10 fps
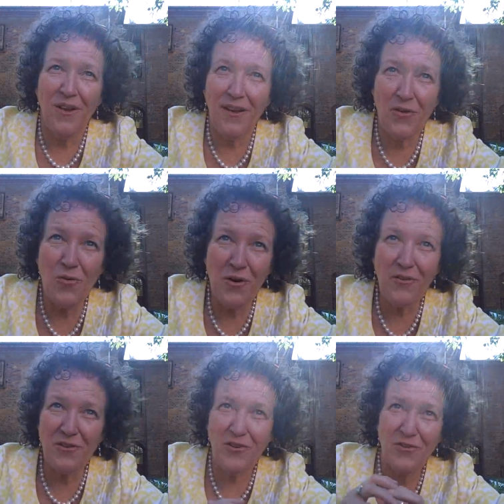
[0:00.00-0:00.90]
Well, in
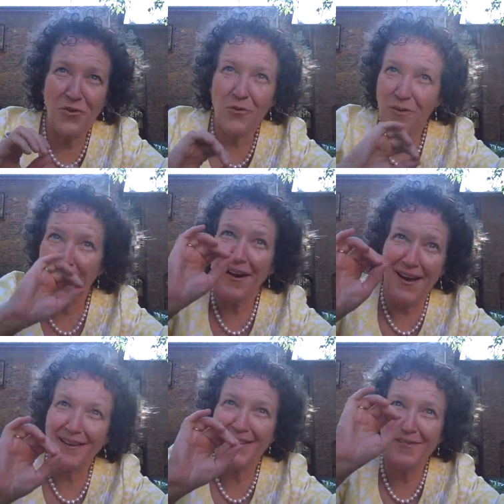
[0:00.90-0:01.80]
order to do that
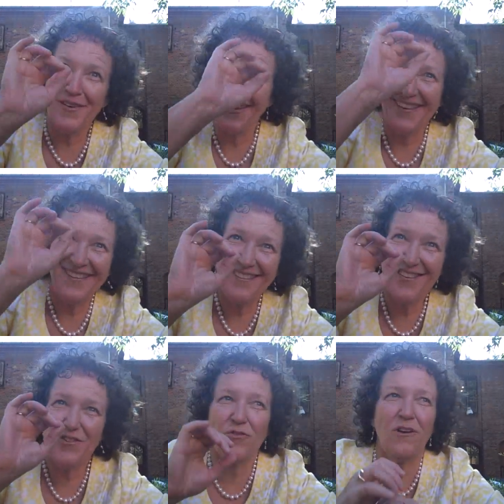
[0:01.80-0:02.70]
activity,
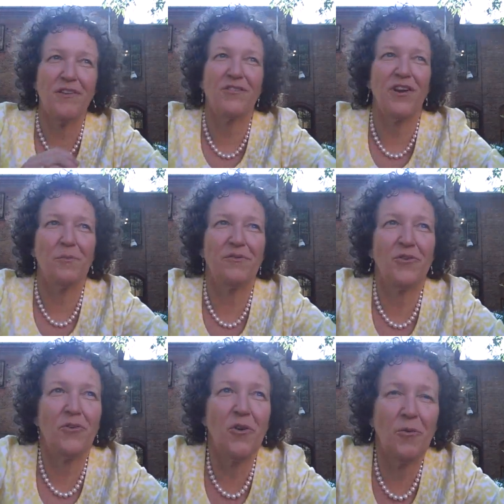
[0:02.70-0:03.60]
to draw the shape
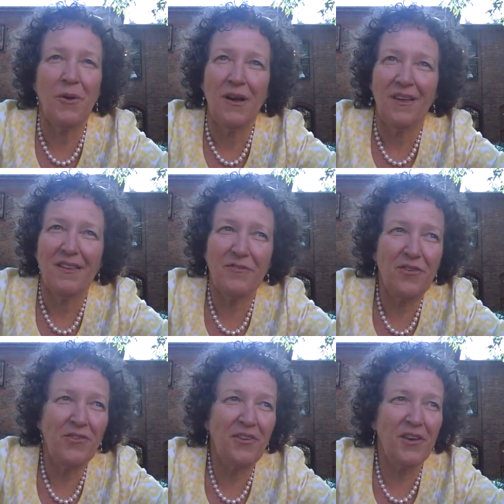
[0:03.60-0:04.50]
of your hope, the
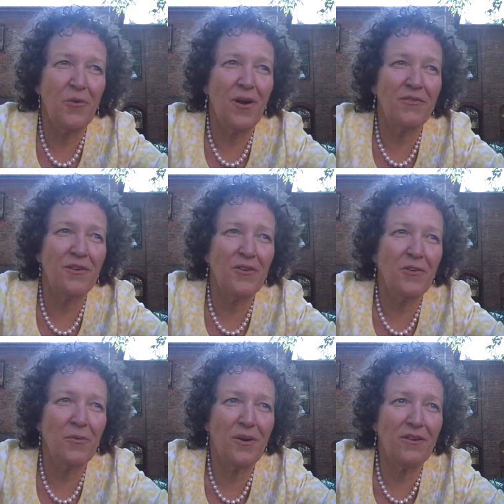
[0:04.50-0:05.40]
first thing you have to
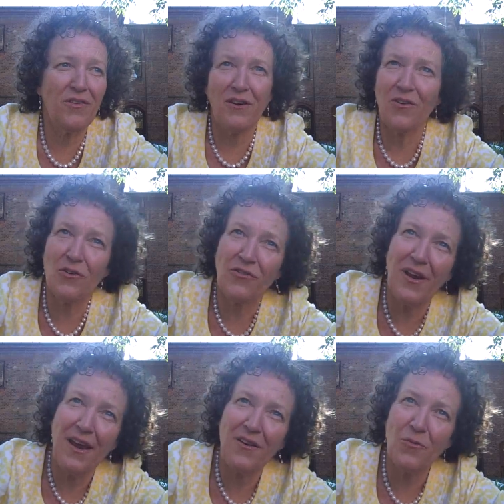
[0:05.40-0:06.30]
do is
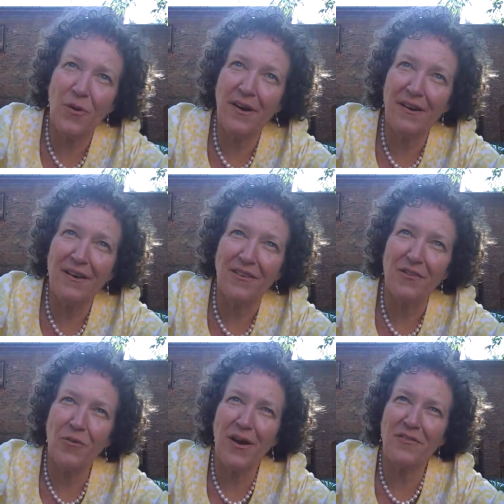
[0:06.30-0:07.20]
understand what it
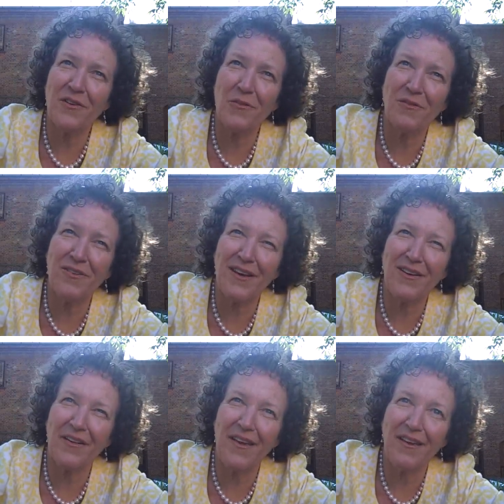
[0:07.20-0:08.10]
is. You have to
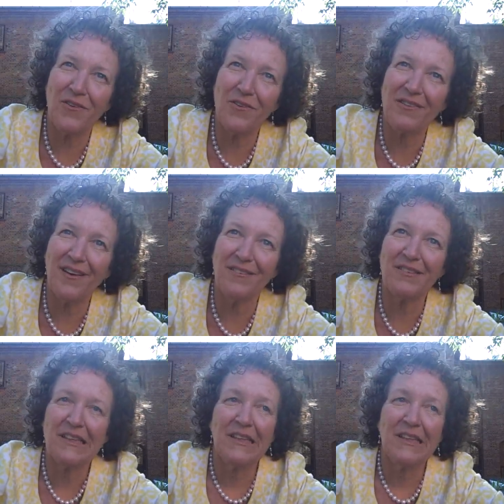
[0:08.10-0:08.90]
reflect on that yourself.